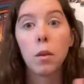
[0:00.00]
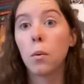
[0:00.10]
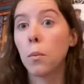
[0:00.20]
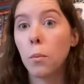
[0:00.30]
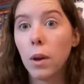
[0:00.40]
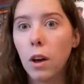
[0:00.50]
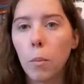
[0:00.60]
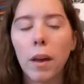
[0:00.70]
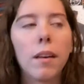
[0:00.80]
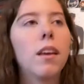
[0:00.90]
we're
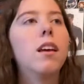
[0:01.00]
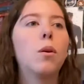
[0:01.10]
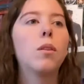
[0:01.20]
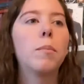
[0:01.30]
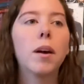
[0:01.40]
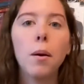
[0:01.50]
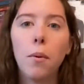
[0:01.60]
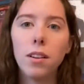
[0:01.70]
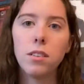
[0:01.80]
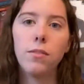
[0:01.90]
hoping. Well, the book I
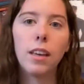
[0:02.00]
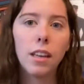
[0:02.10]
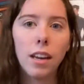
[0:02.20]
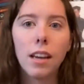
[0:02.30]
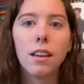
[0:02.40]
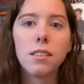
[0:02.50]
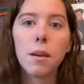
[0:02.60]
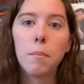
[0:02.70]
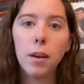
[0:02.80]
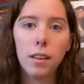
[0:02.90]
want to read is
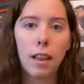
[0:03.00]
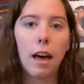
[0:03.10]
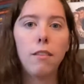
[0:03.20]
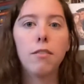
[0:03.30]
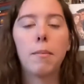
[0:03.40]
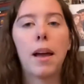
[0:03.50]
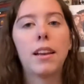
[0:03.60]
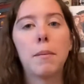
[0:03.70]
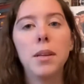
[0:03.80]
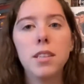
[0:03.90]
Book Love by
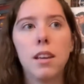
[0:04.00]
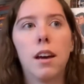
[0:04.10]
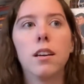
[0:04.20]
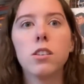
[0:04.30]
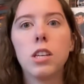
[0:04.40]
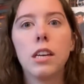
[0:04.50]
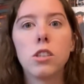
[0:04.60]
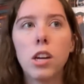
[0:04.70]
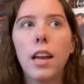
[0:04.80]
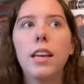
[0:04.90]
Debbie Tiong. She
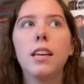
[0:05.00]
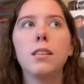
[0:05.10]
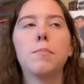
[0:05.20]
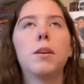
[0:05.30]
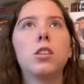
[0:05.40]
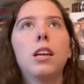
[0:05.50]
is Chinese, but she